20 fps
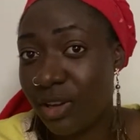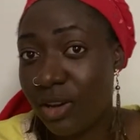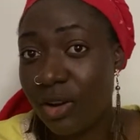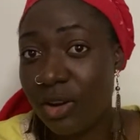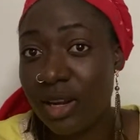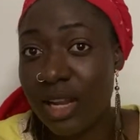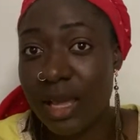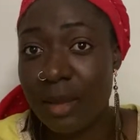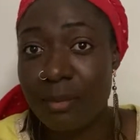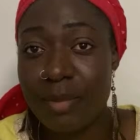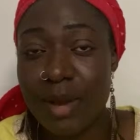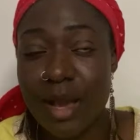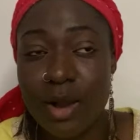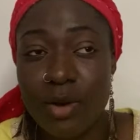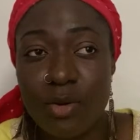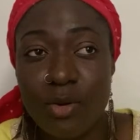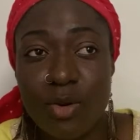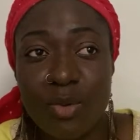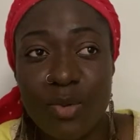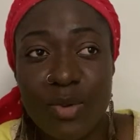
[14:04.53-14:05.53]
unlike back
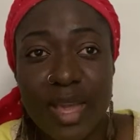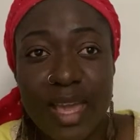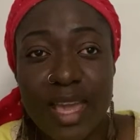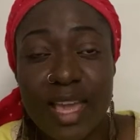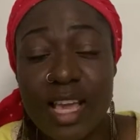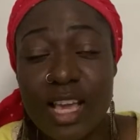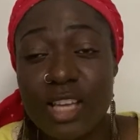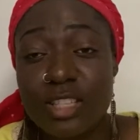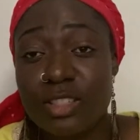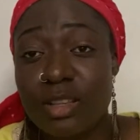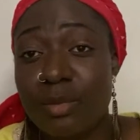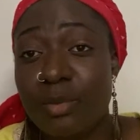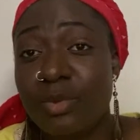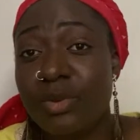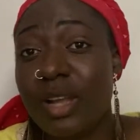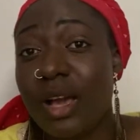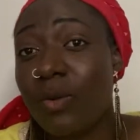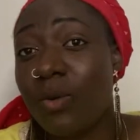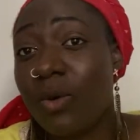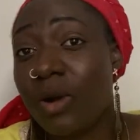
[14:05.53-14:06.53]
home where some people
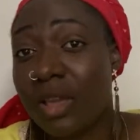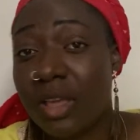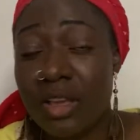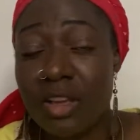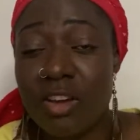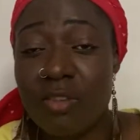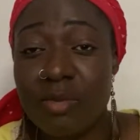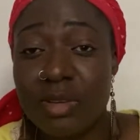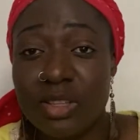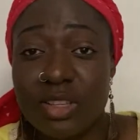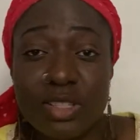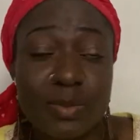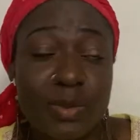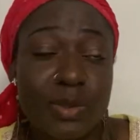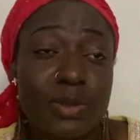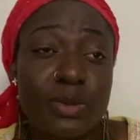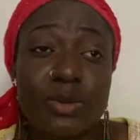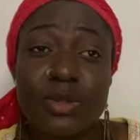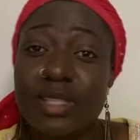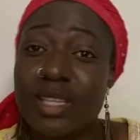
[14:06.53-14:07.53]
that work in government
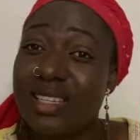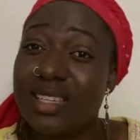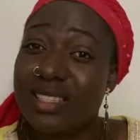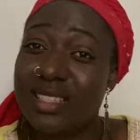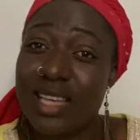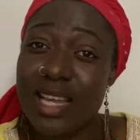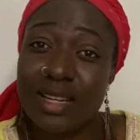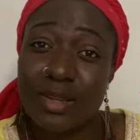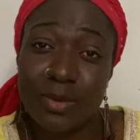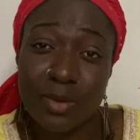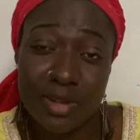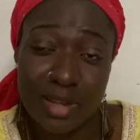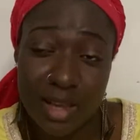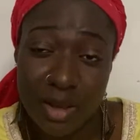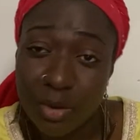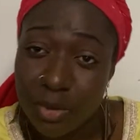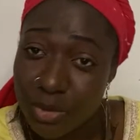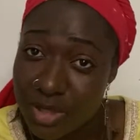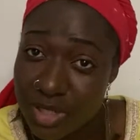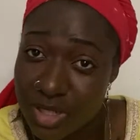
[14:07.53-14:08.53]
hospital thinks they are the one that
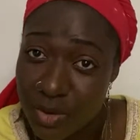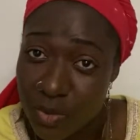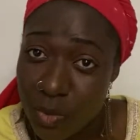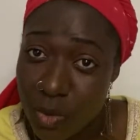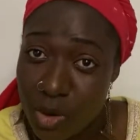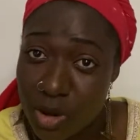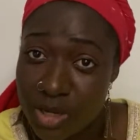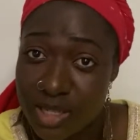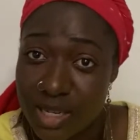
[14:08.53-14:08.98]
owns the ward,